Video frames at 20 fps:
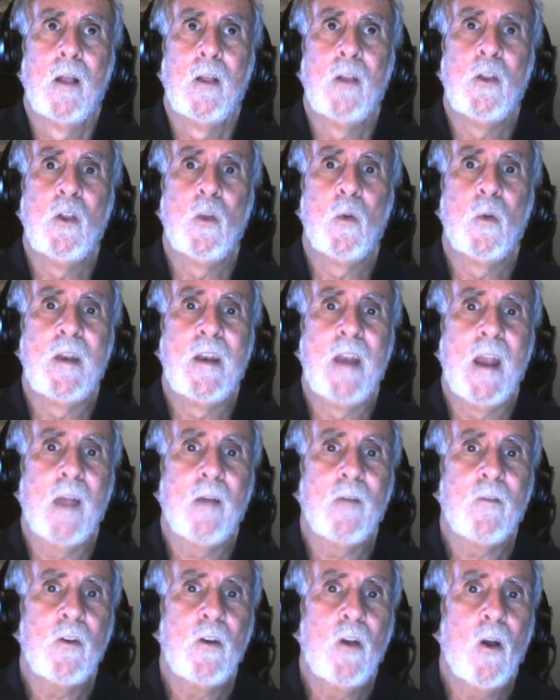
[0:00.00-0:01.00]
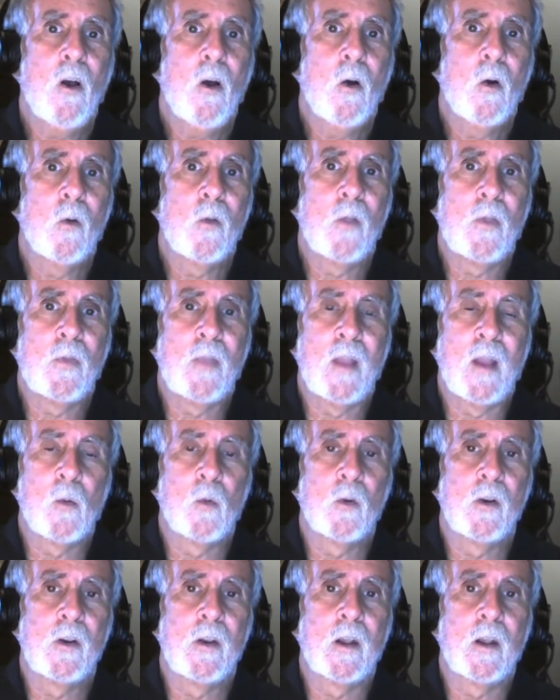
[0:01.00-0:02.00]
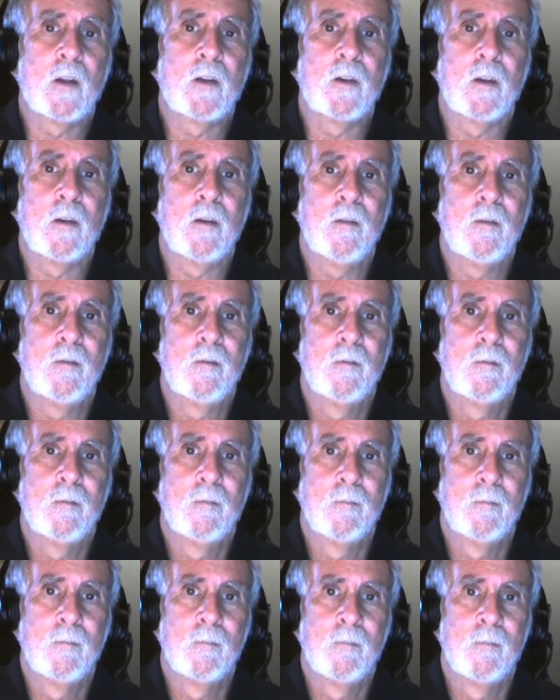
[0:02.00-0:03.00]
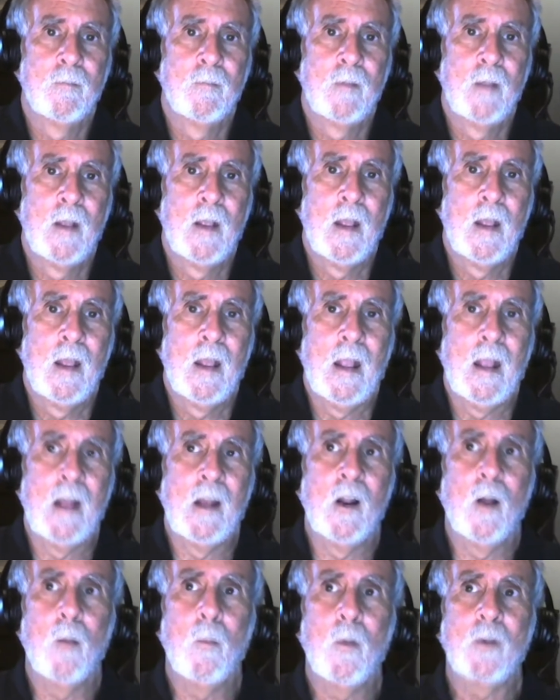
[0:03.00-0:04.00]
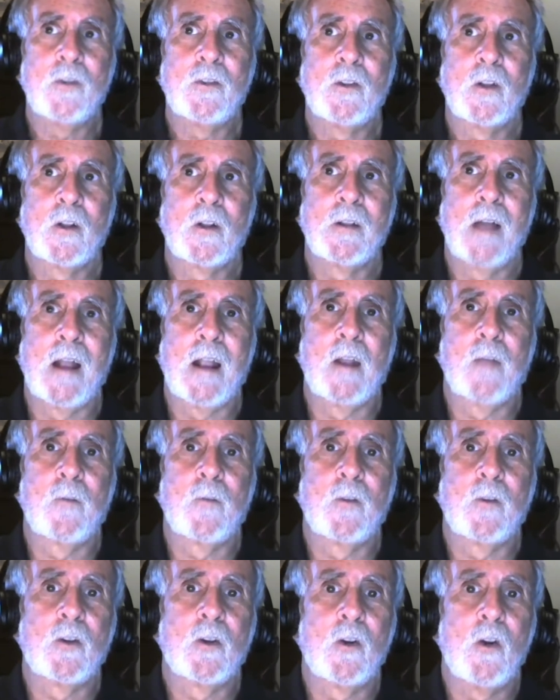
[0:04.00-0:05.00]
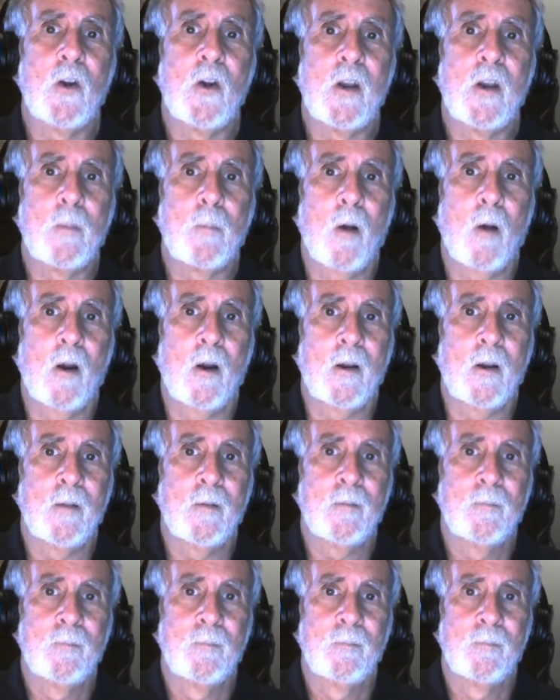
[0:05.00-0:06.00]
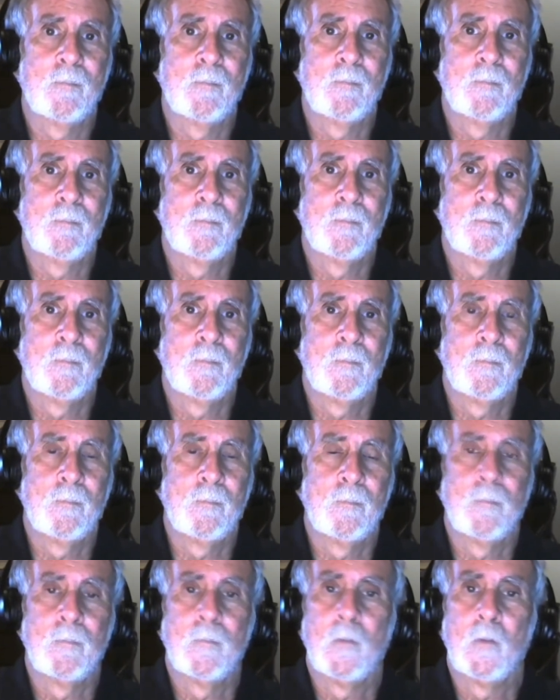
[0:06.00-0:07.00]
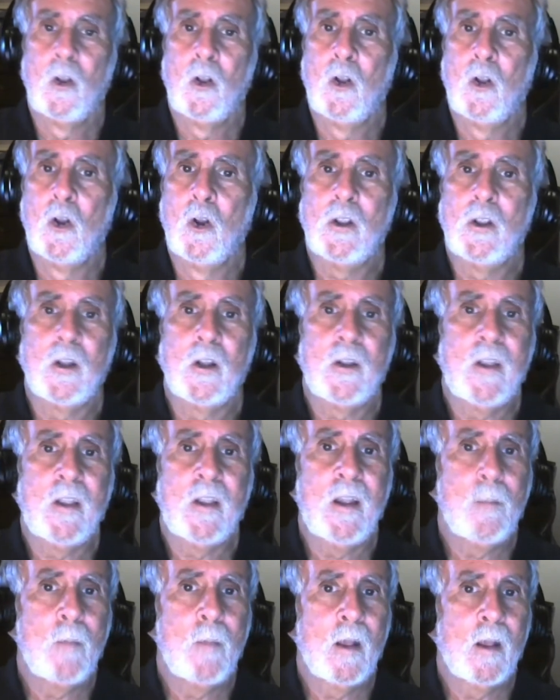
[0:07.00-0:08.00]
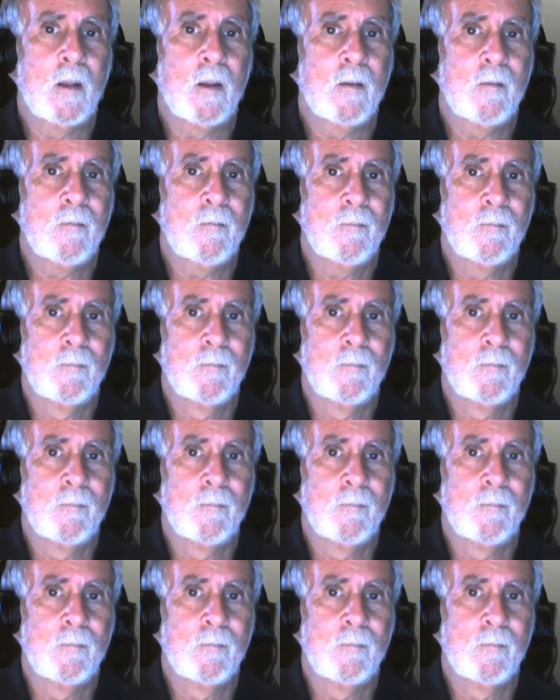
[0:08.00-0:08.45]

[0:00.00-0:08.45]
you would never know that they were addicted. It almost looked like a fraternity party. Good-looking men,